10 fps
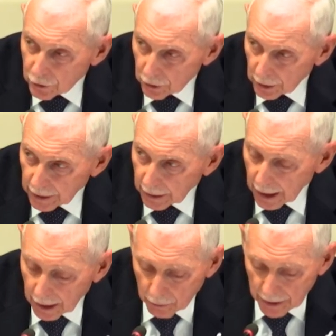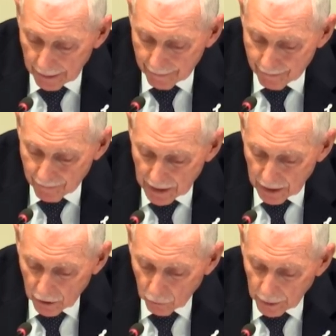joining IOM,
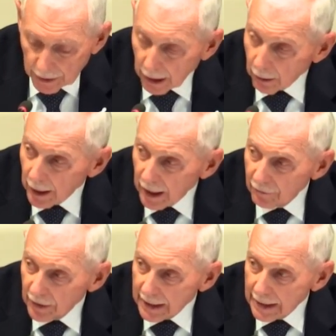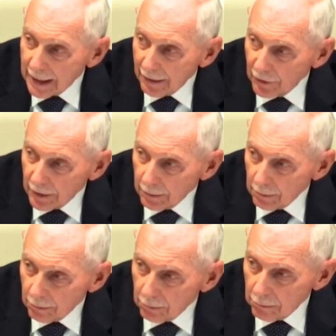we now have
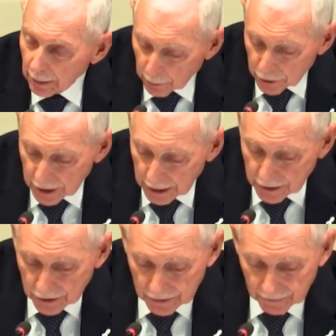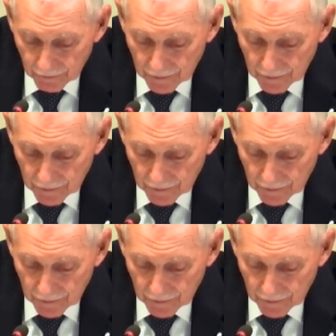11 member states